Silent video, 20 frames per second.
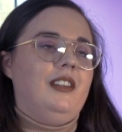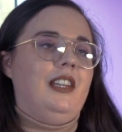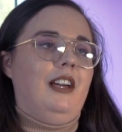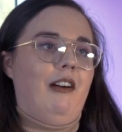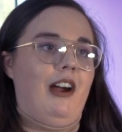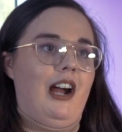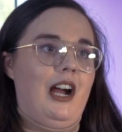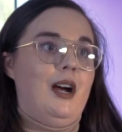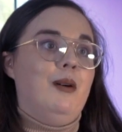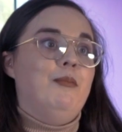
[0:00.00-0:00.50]
There
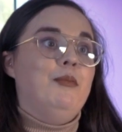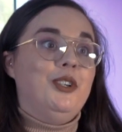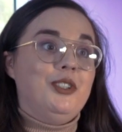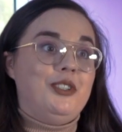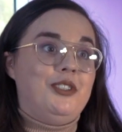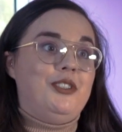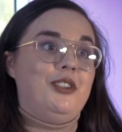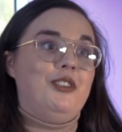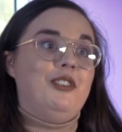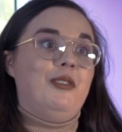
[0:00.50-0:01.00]
are a
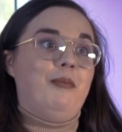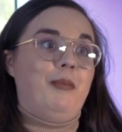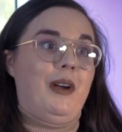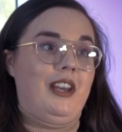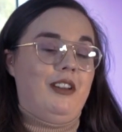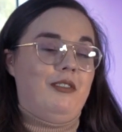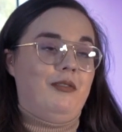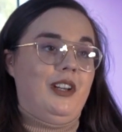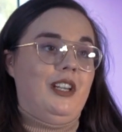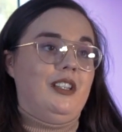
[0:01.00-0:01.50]
multitude of
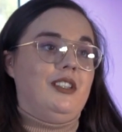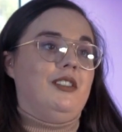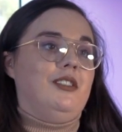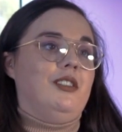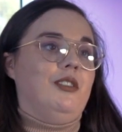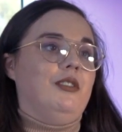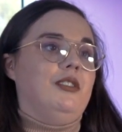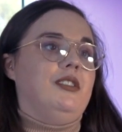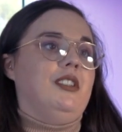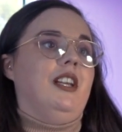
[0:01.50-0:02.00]
benefits
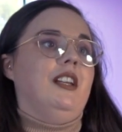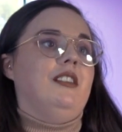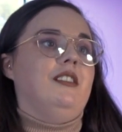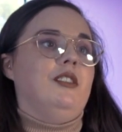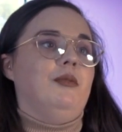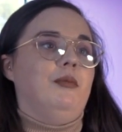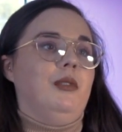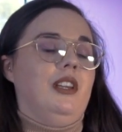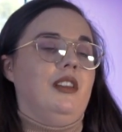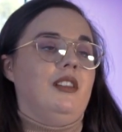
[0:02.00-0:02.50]

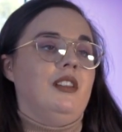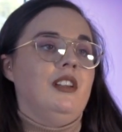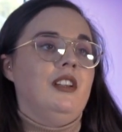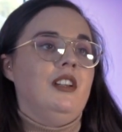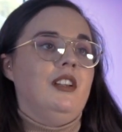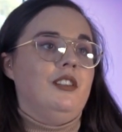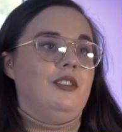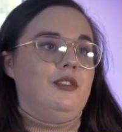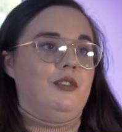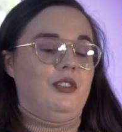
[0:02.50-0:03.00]
associated with
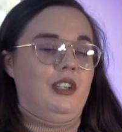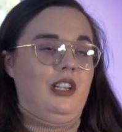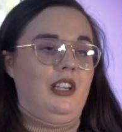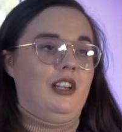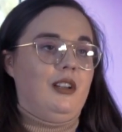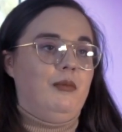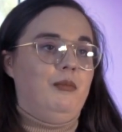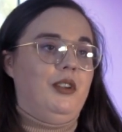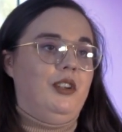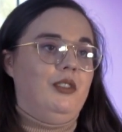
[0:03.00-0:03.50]
studying
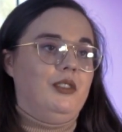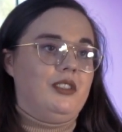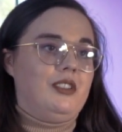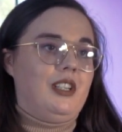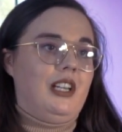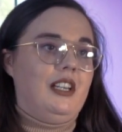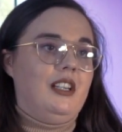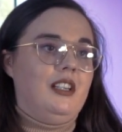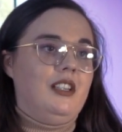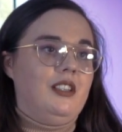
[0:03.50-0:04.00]
computer
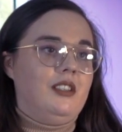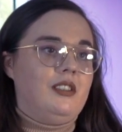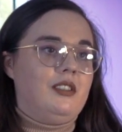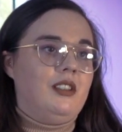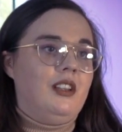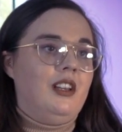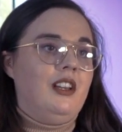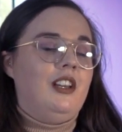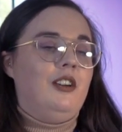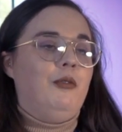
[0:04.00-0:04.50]
science.
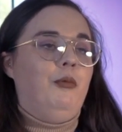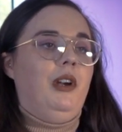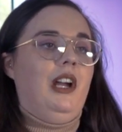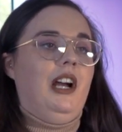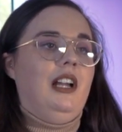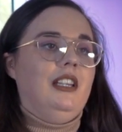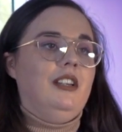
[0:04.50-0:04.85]
We are